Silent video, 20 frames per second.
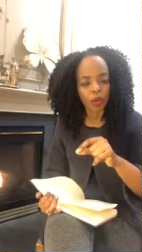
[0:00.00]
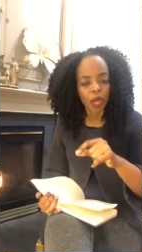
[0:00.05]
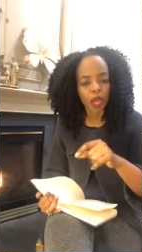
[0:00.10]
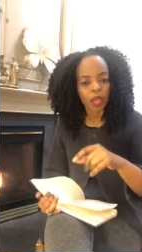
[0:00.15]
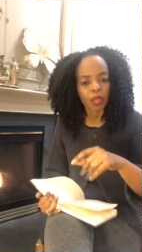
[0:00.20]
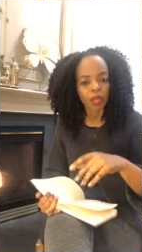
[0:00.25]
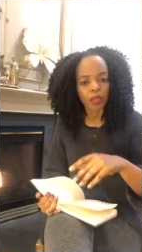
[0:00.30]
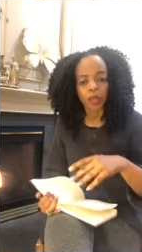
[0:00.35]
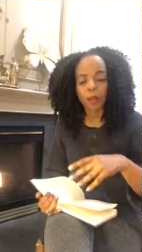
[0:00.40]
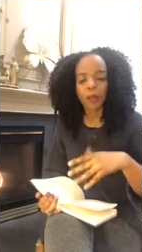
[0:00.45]

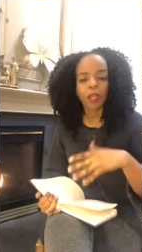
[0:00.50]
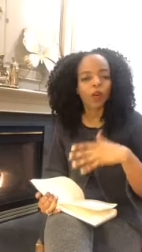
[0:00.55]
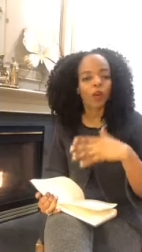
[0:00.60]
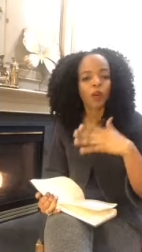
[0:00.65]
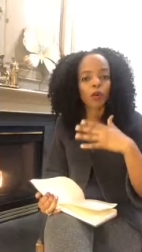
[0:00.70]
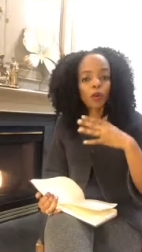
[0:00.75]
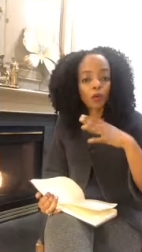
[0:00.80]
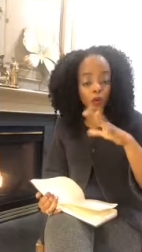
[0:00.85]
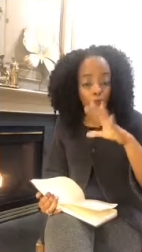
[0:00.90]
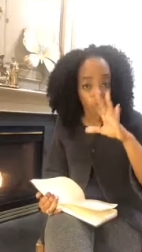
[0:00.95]
I mean, uh,
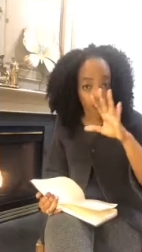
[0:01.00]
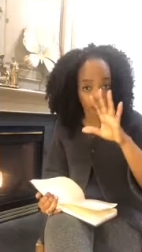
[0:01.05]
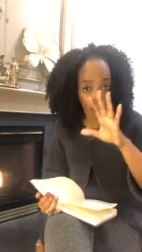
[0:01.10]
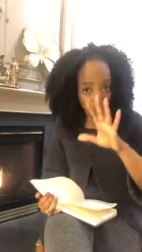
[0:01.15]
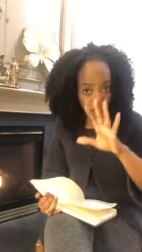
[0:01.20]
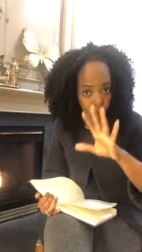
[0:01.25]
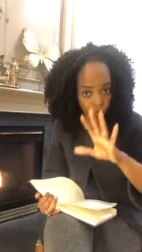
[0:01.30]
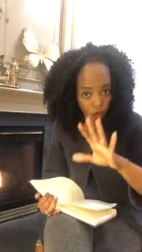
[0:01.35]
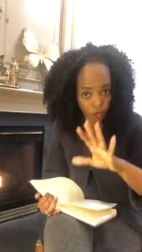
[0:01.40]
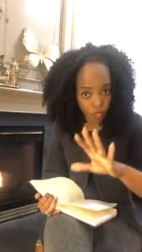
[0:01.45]

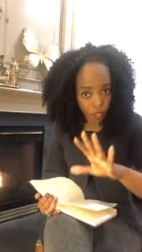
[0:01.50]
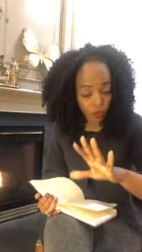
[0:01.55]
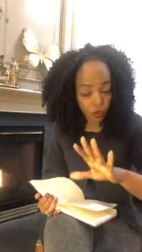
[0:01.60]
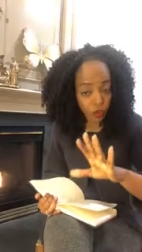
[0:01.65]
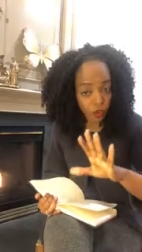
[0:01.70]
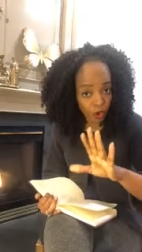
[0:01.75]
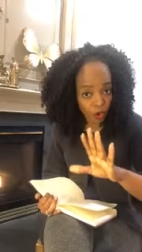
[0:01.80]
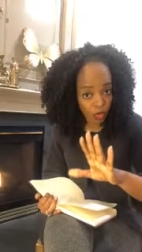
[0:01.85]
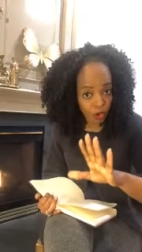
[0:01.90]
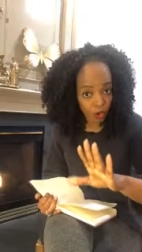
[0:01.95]
first of all,
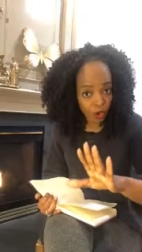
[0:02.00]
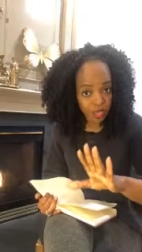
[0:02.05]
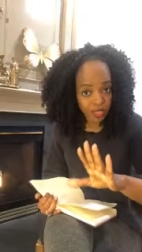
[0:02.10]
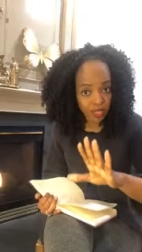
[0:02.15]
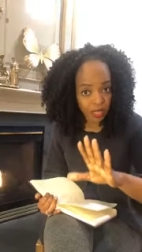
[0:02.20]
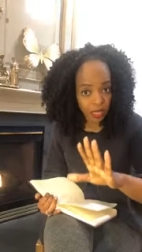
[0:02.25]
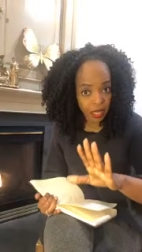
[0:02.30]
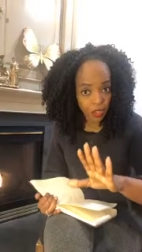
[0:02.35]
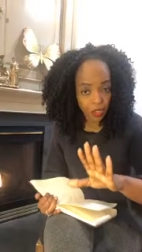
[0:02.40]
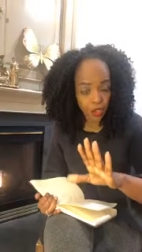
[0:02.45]
you address
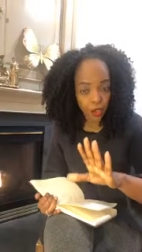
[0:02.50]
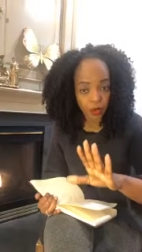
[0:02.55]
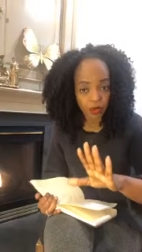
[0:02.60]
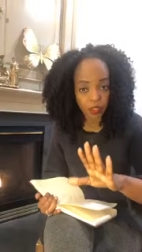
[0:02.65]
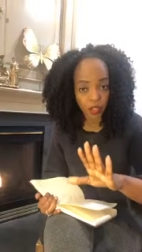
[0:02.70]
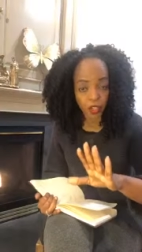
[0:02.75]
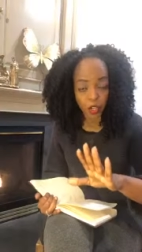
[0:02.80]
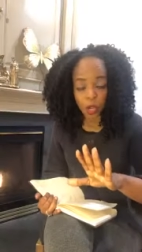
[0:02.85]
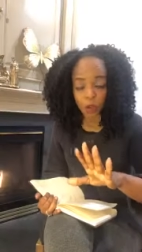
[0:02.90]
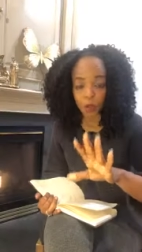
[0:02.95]
the issue of
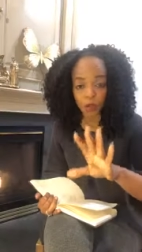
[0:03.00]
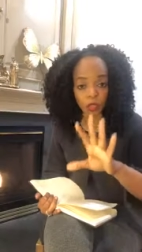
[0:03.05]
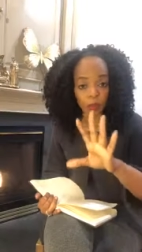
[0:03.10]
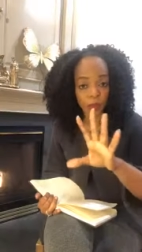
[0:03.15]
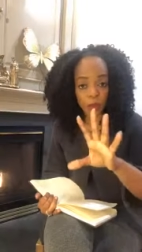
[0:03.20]
the job because